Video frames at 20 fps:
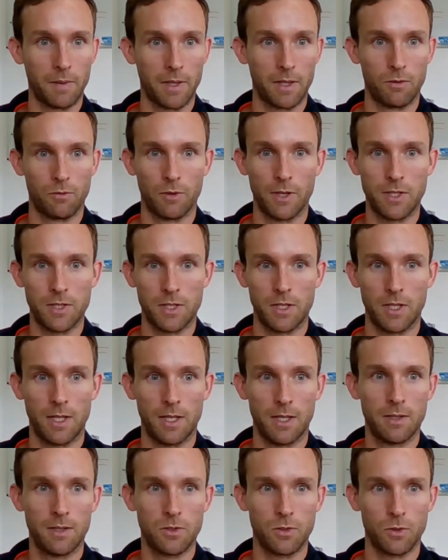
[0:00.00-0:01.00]
in recent
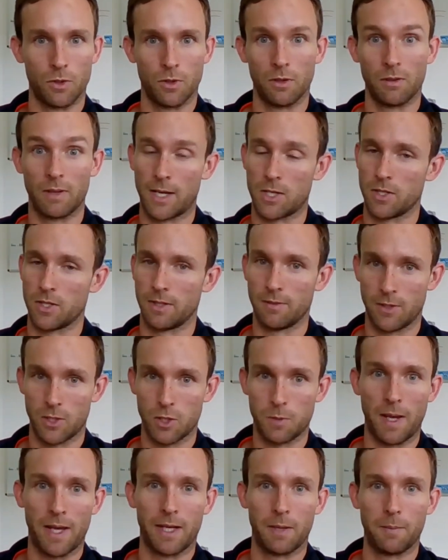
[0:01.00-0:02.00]
years, or actually
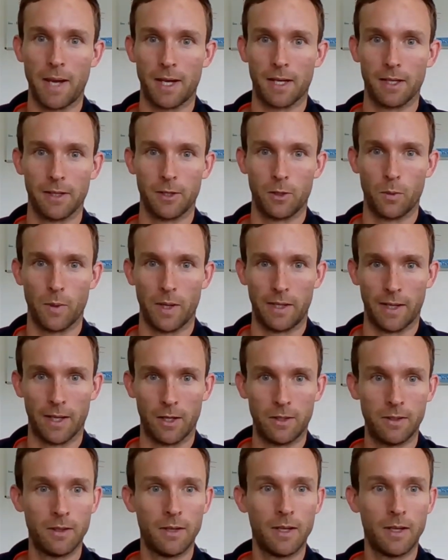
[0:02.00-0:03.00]
spanning back a little way
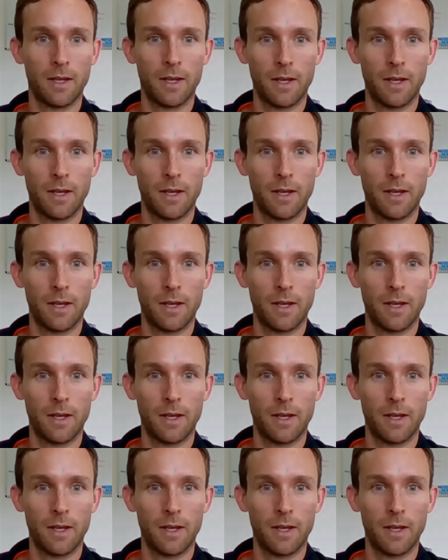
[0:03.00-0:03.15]
now.